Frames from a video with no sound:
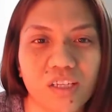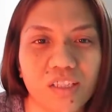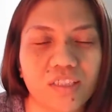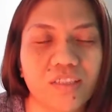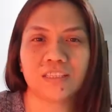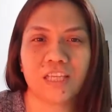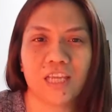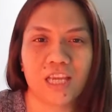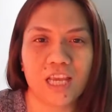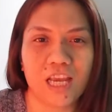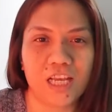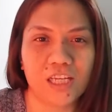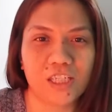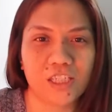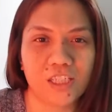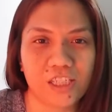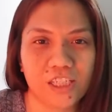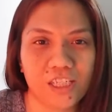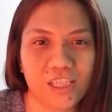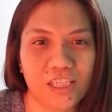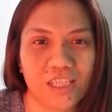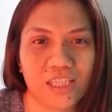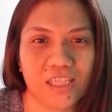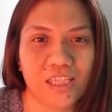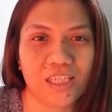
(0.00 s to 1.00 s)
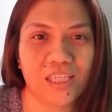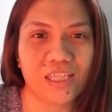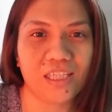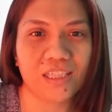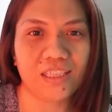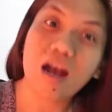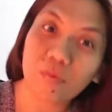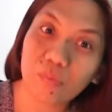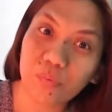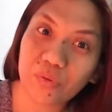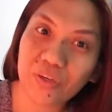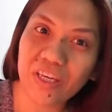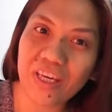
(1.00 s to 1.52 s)
And actually,
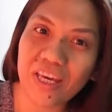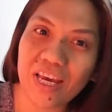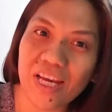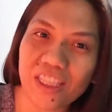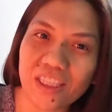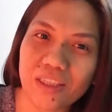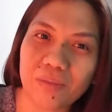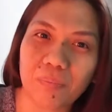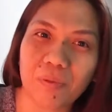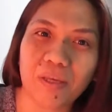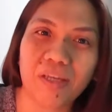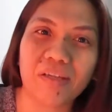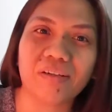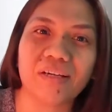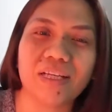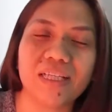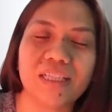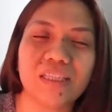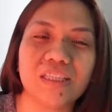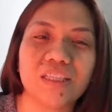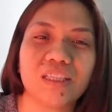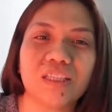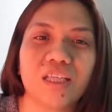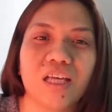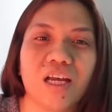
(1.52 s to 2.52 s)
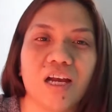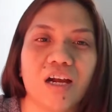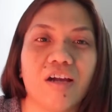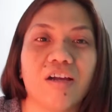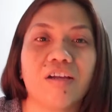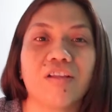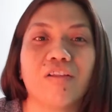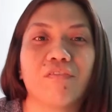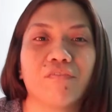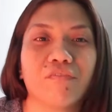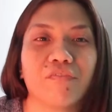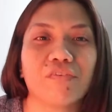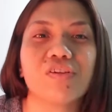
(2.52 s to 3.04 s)
we as parents are
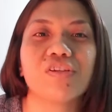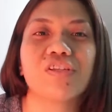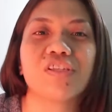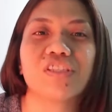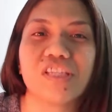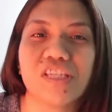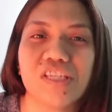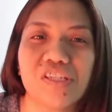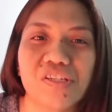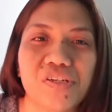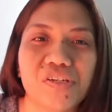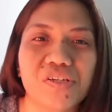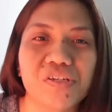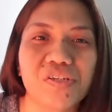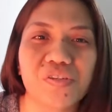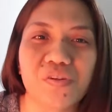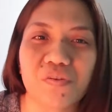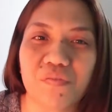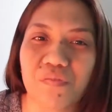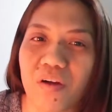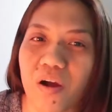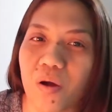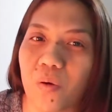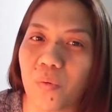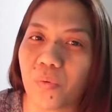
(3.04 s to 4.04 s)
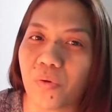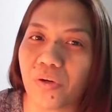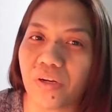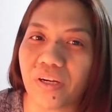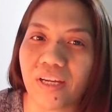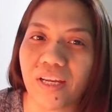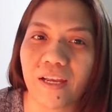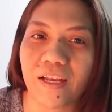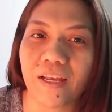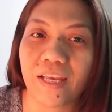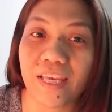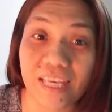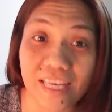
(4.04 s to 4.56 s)
the first teachers of our
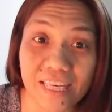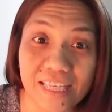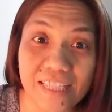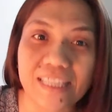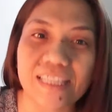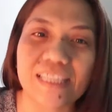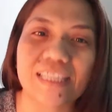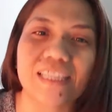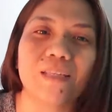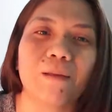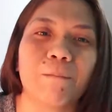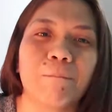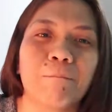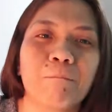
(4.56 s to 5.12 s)
kids.